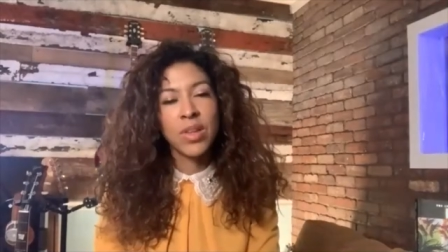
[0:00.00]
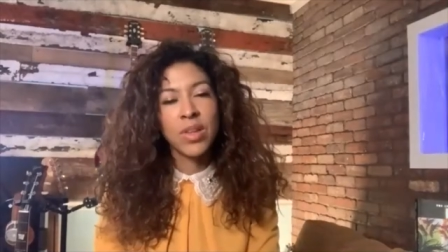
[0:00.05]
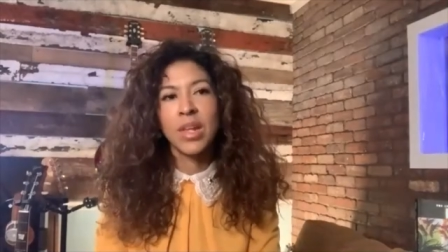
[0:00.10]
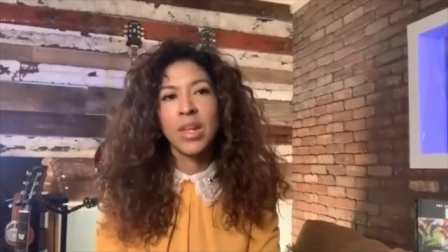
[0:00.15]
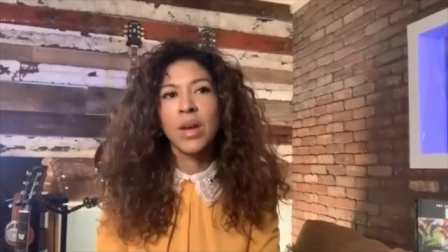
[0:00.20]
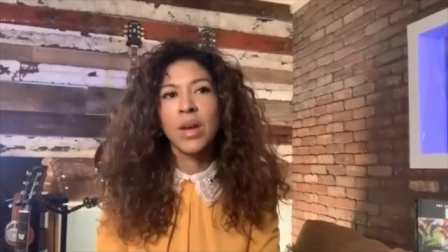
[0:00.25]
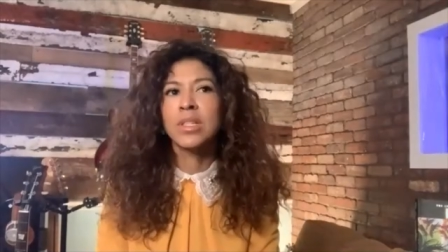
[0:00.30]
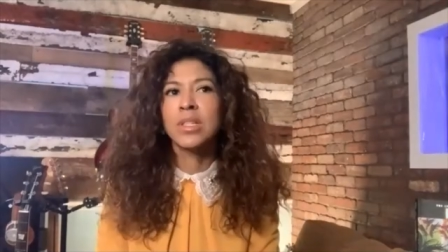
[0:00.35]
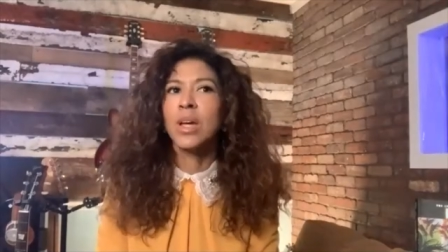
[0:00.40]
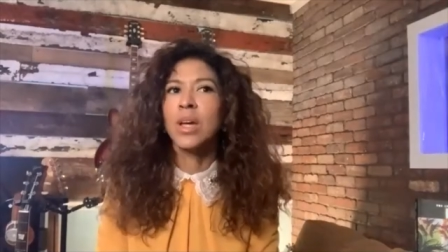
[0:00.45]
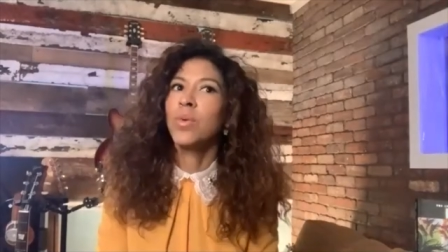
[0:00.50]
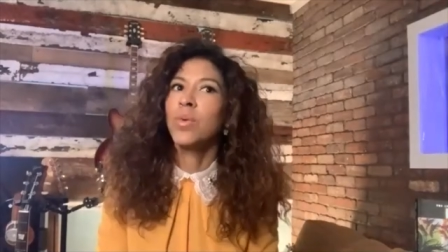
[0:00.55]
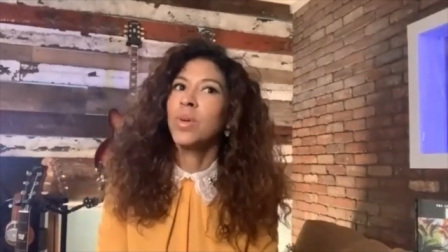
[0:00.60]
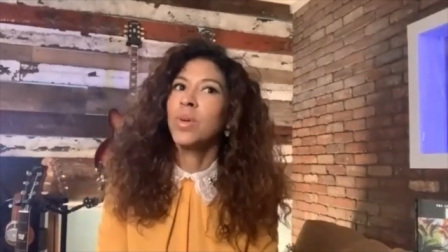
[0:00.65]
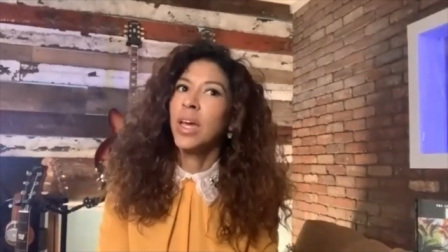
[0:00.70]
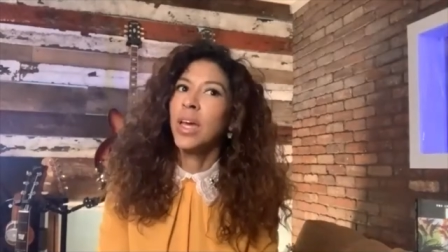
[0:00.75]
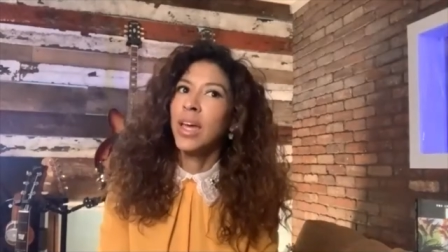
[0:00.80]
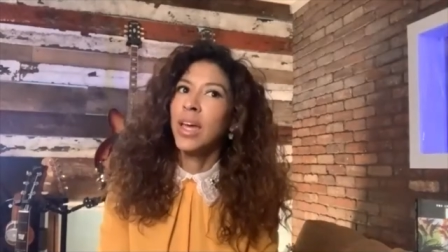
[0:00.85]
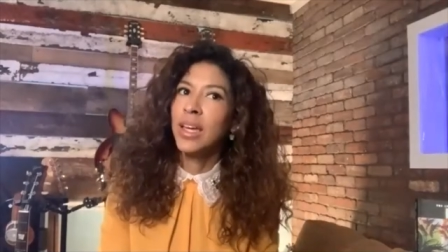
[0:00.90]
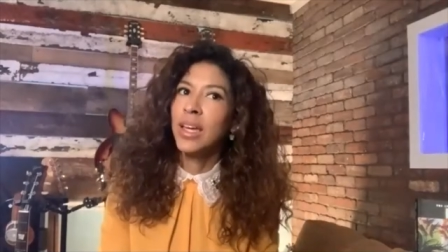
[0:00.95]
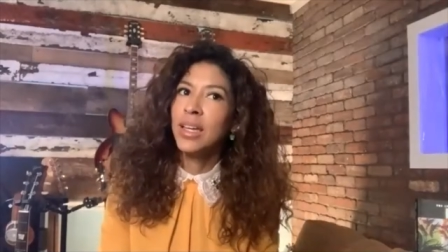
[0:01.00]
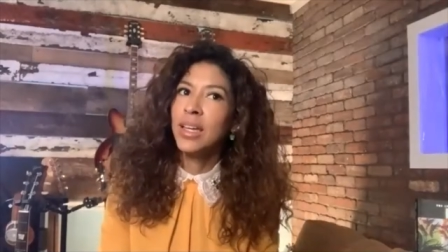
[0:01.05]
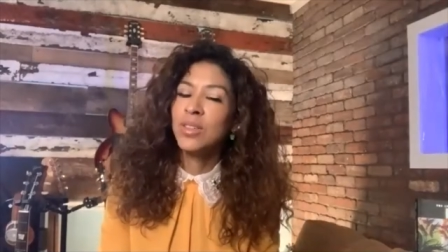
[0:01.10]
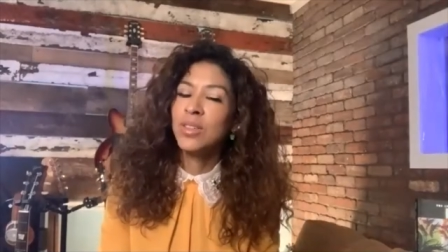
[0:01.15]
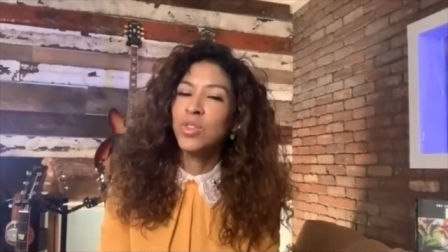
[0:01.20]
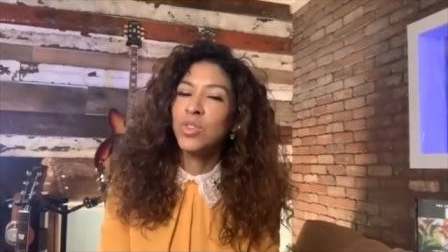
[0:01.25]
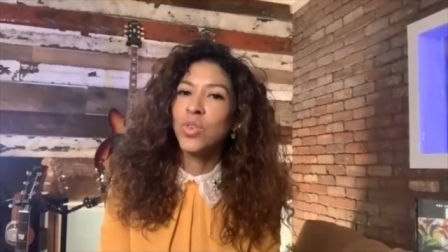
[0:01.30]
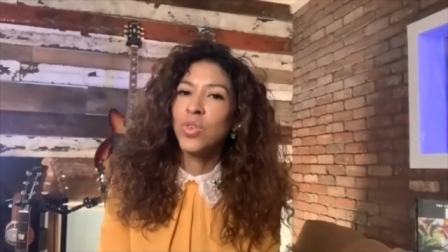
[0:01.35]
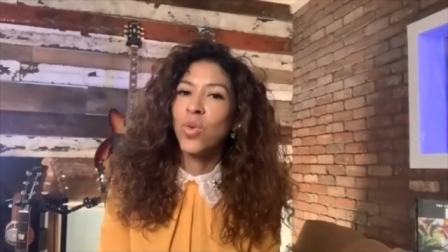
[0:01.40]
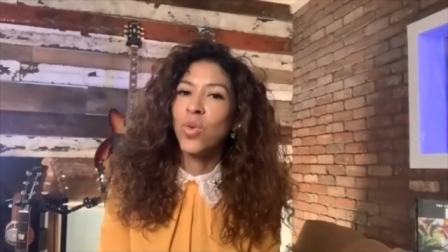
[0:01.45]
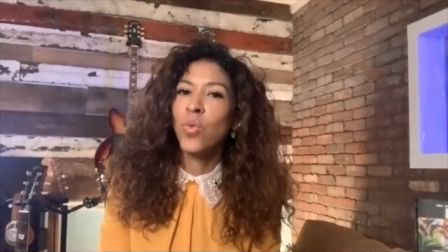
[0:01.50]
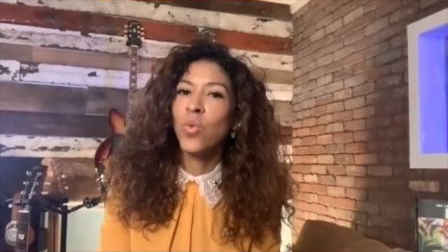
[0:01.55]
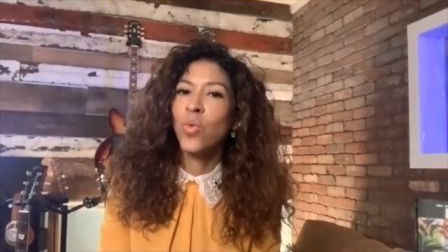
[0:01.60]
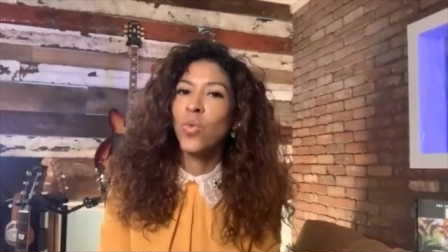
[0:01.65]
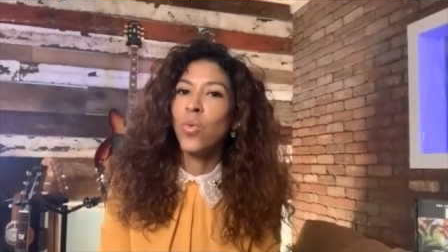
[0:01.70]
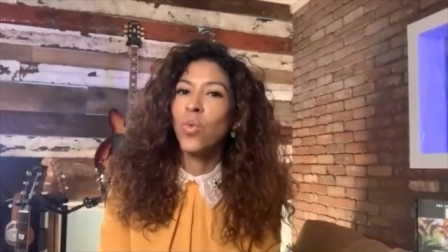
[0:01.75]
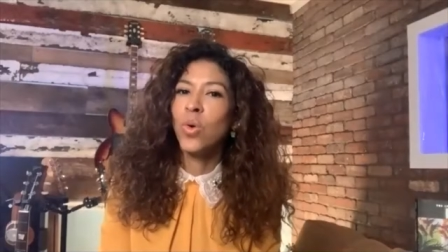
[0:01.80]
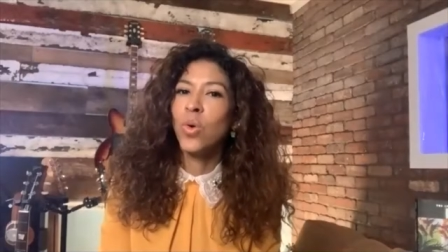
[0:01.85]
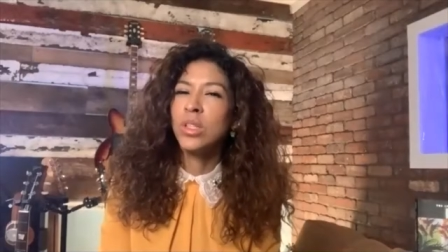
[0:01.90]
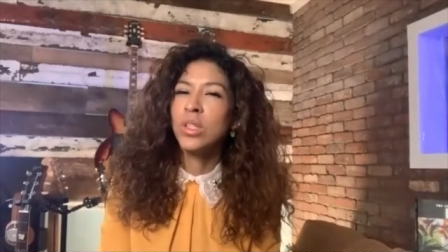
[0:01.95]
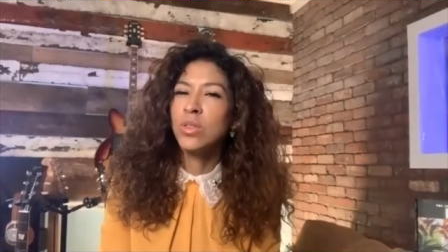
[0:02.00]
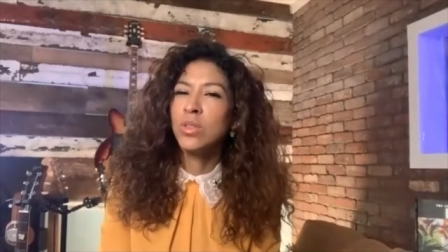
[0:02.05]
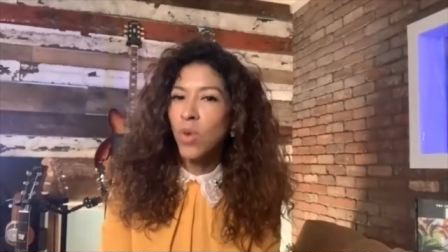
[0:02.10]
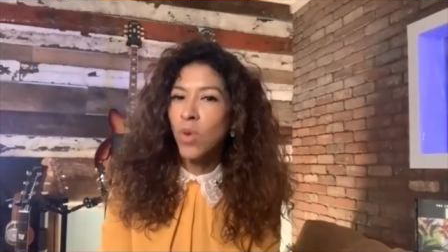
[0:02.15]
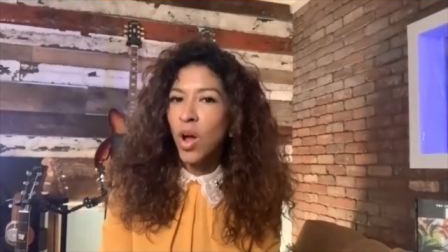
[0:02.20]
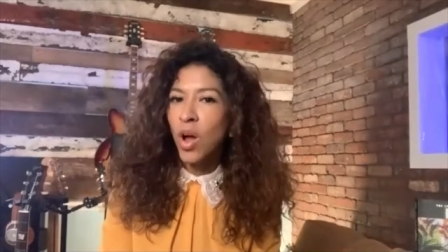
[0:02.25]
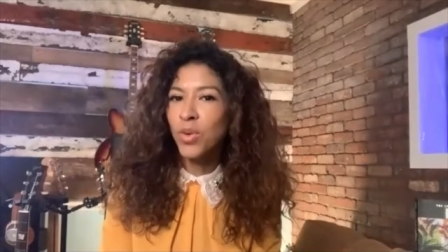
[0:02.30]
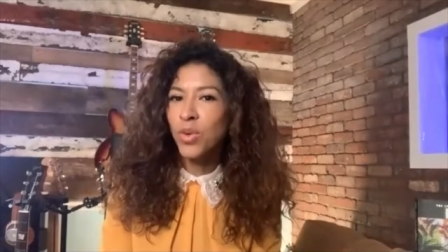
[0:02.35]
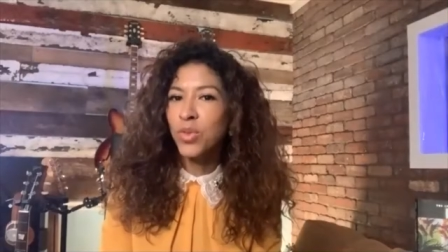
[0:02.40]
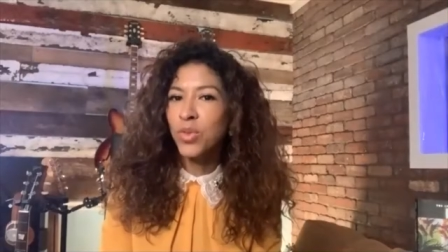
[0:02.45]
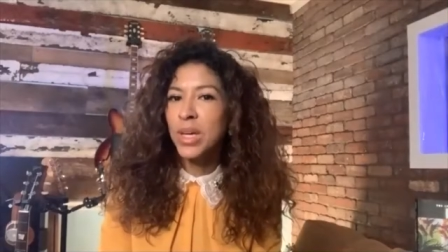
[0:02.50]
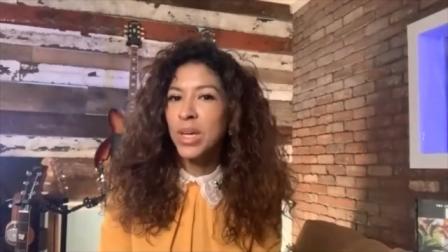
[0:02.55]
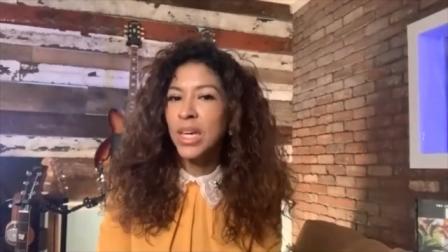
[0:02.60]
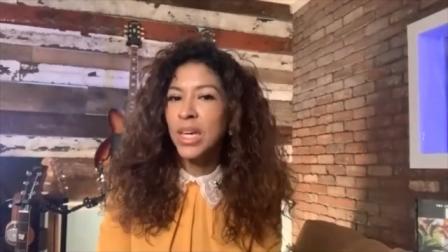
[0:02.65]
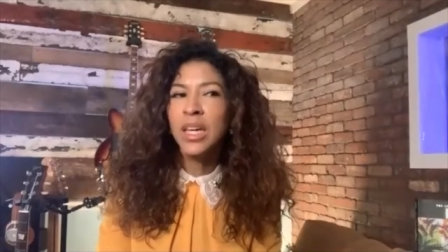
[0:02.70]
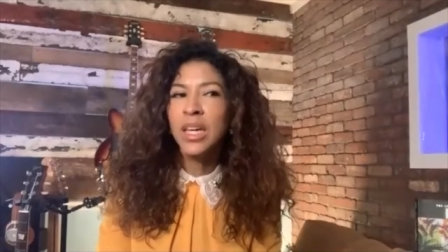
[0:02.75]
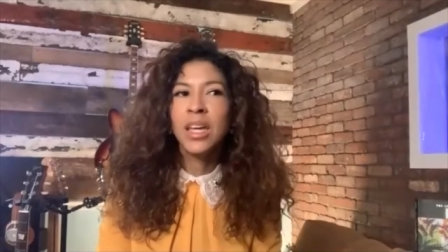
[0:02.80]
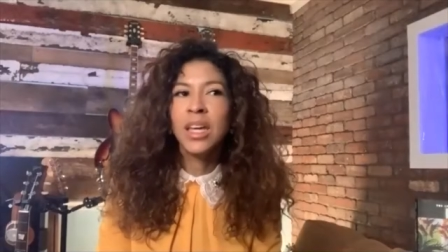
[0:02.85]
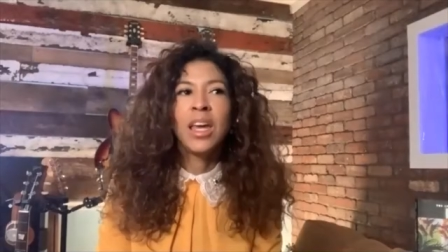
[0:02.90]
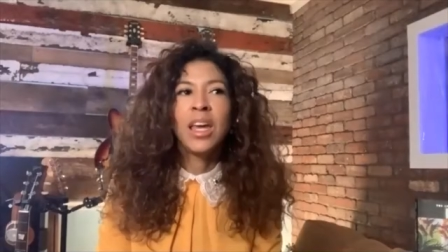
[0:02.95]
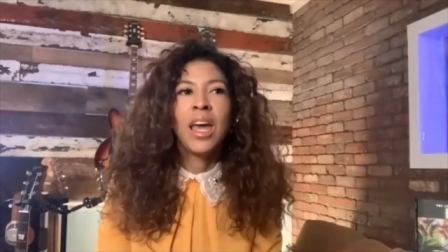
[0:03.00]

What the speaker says: And then I was like, okay, so what's wrong with me?